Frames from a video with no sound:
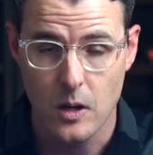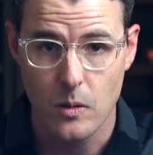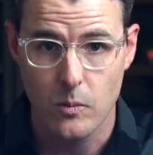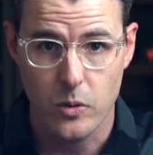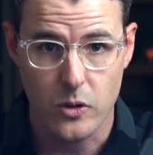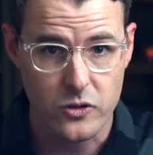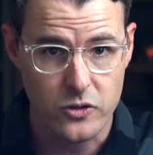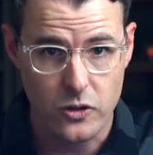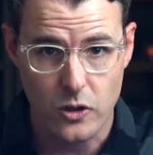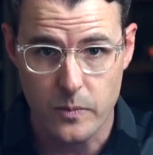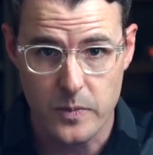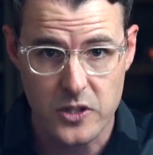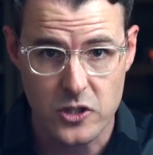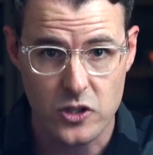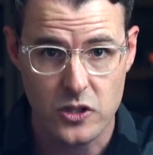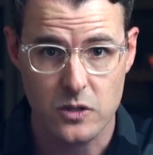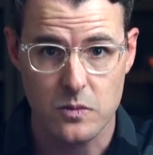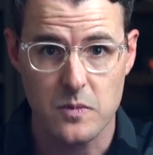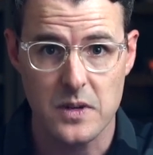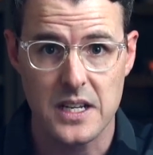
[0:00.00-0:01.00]
Per stirpes
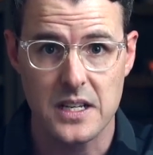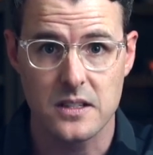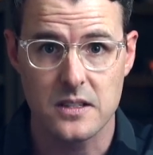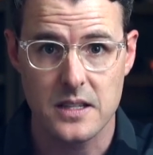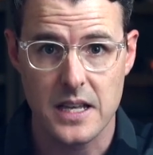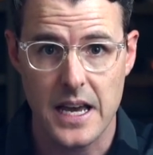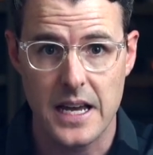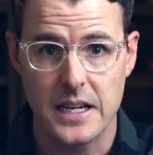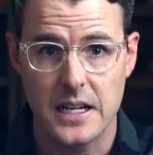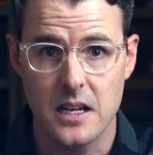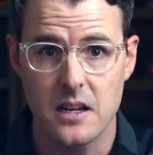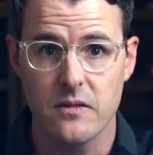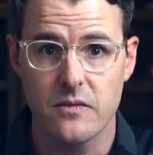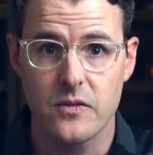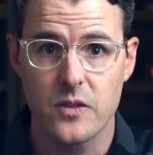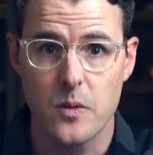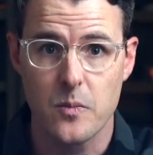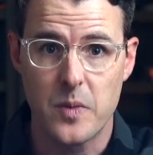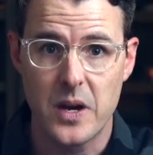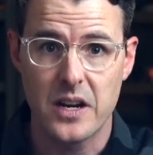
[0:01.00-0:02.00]
just means that
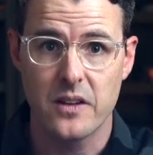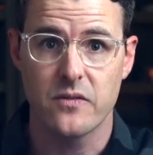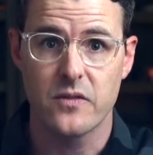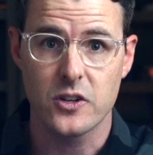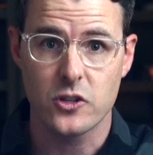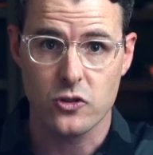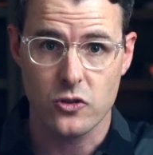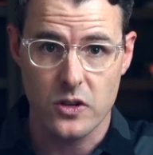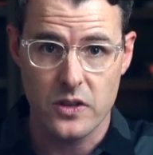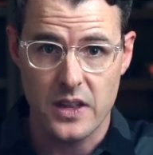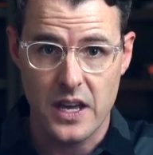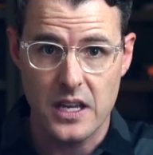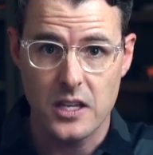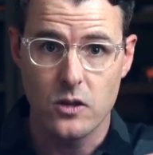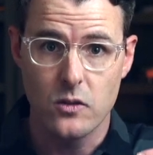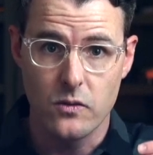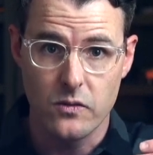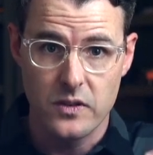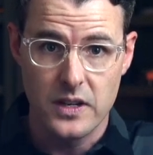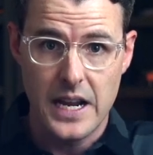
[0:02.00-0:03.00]
if the beneficiary that
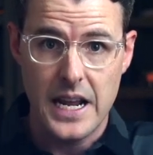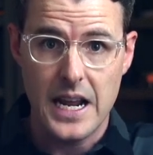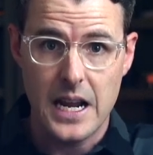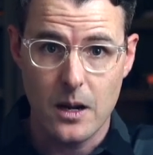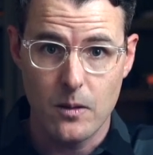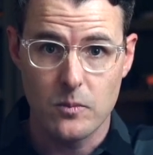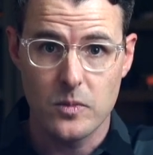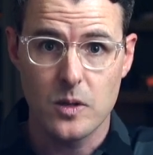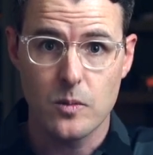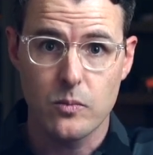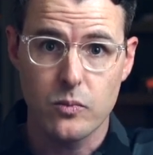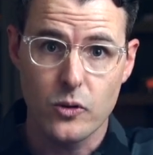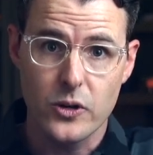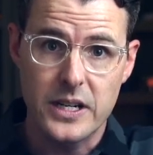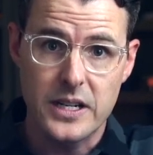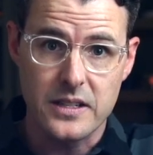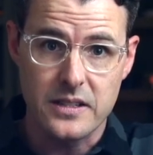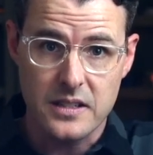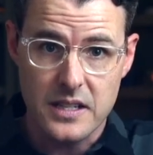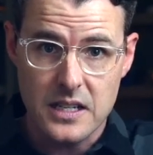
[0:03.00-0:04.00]
you've named
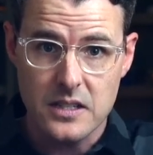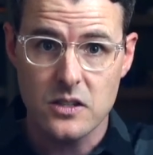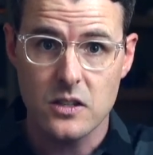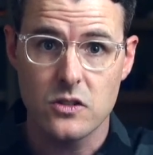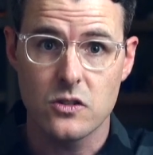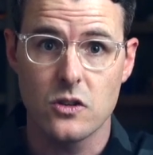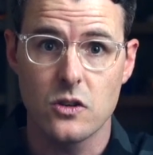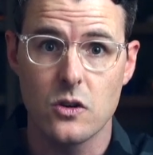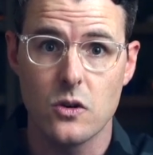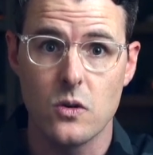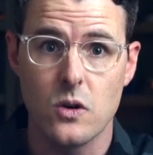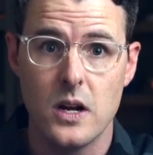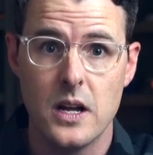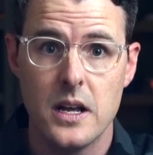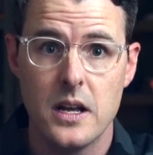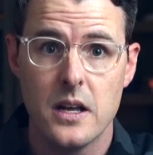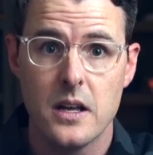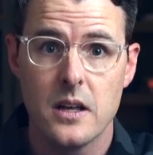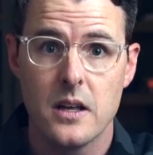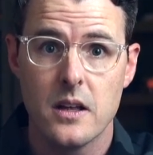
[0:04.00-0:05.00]
predeceases you,
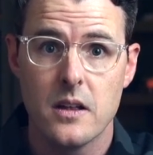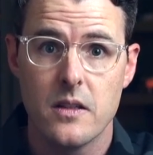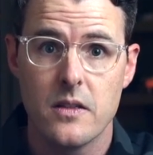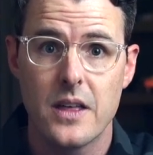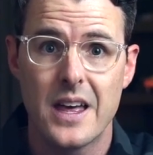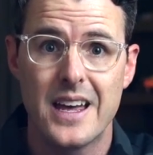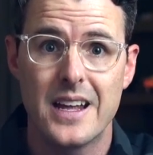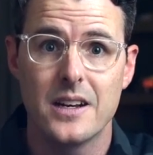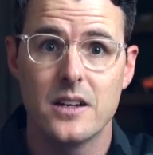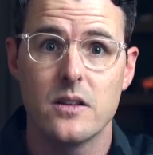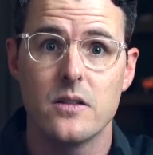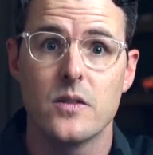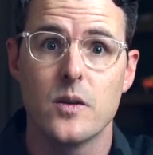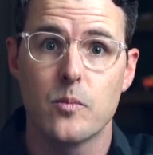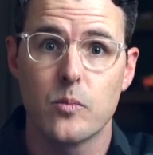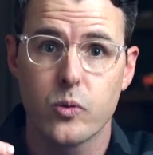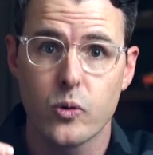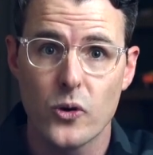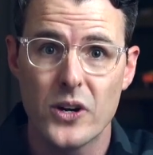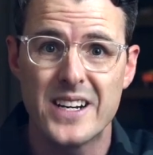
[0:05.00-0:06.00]
then the
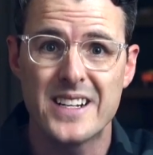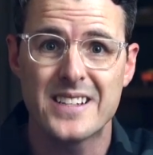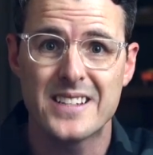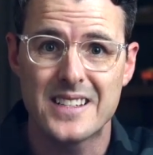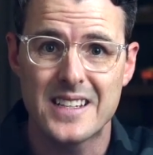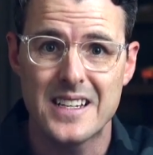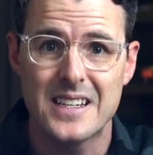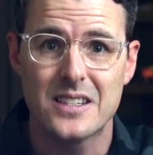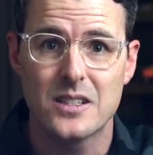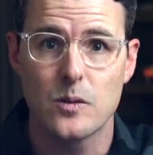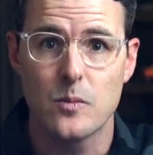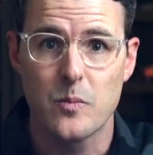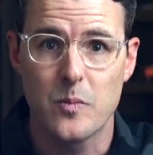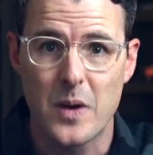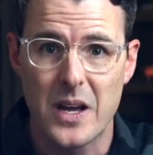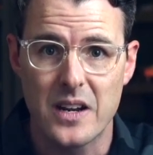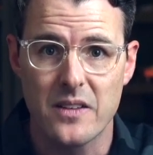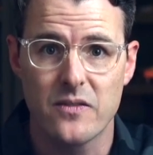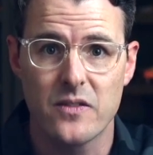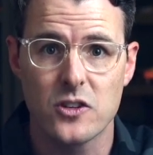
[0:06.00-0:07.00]
predeceased
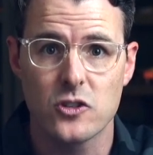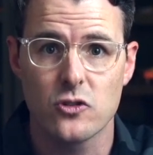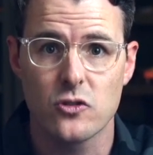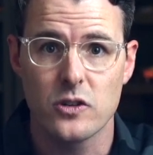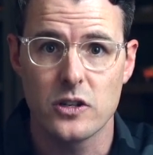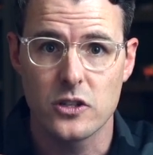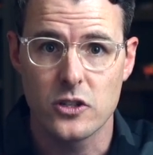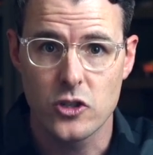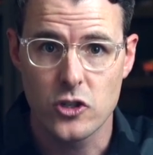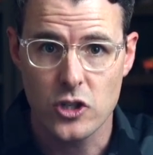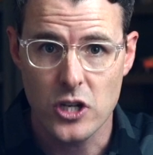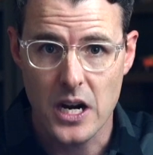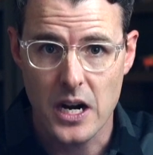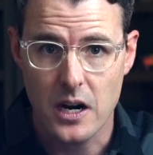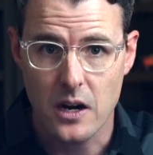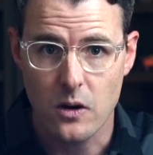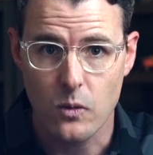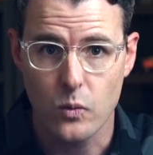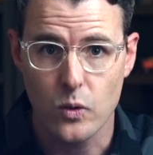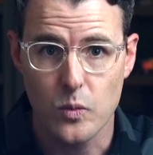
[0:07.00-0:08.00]
beneficiary's
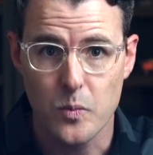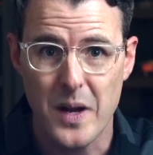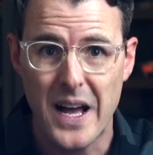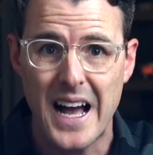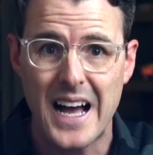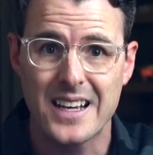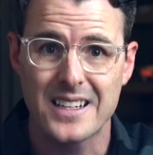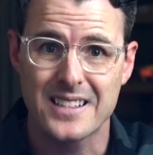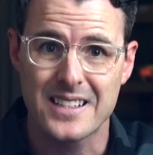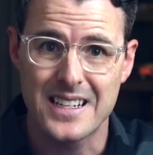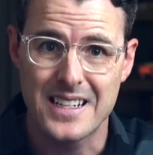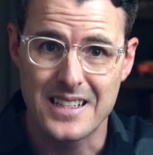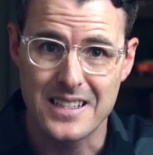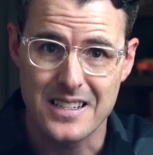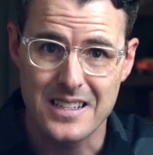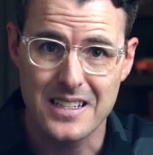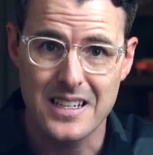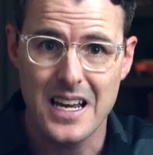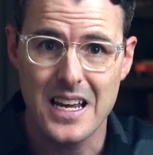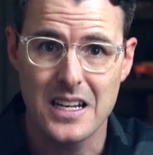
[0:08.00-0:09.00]
share will pass
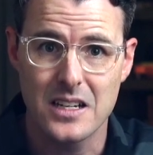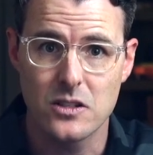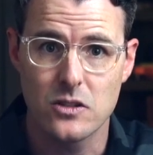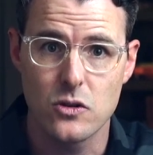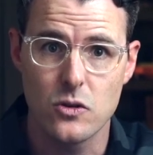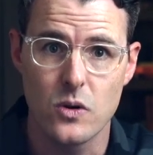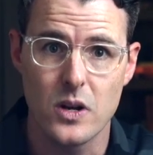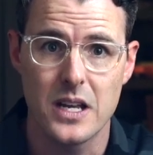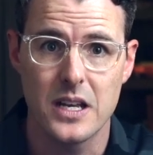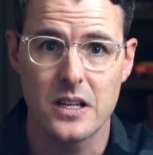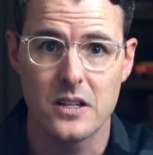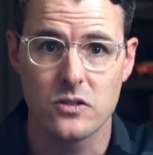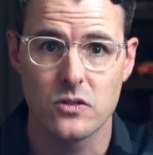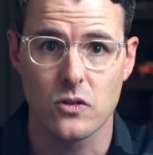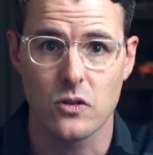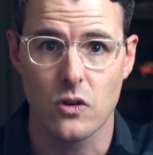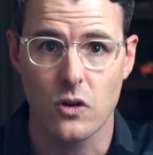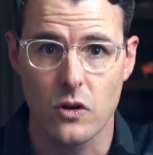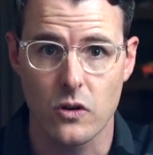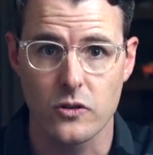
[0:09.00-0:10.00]
instead to his
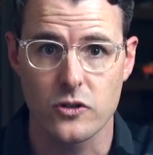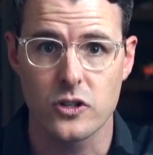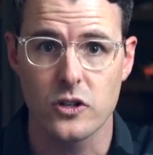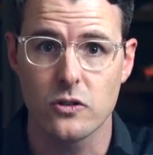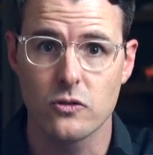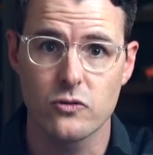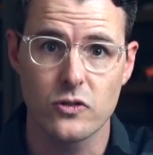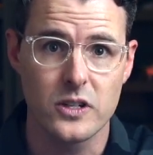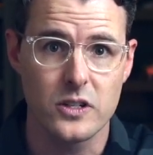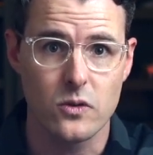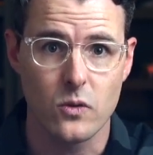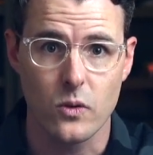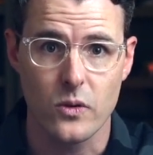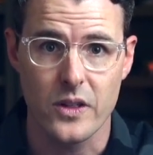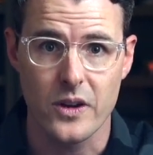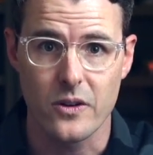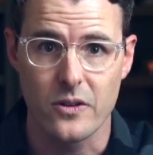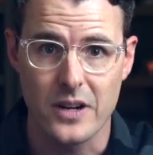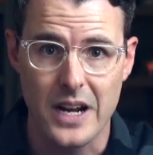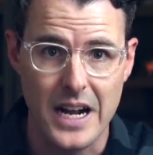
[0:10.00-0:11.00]
or her children or
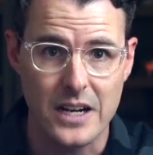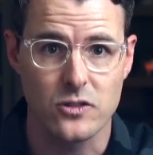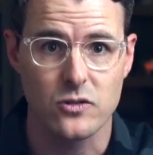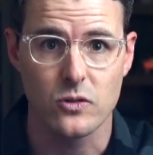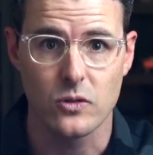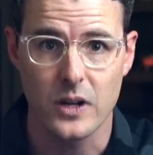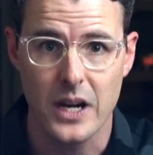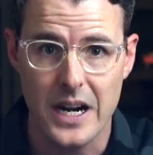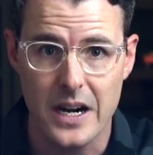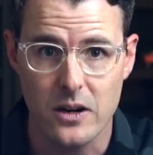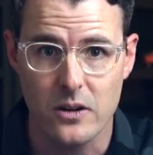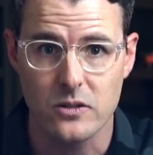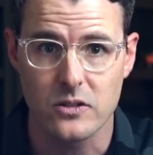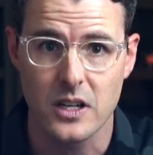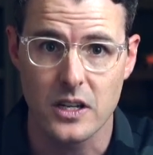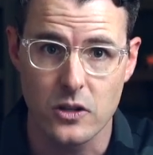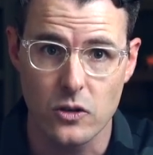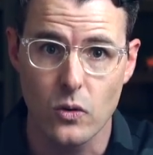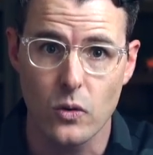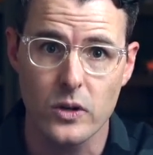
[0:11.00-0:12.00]
their natural heirs
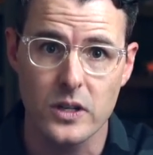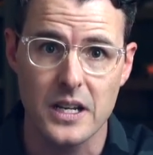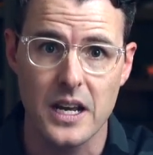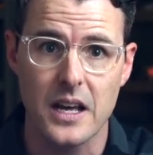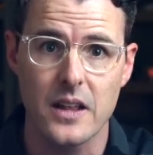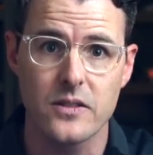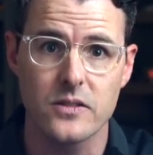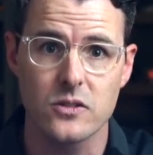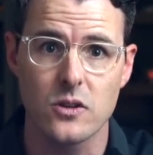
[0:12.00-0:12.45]
at your death.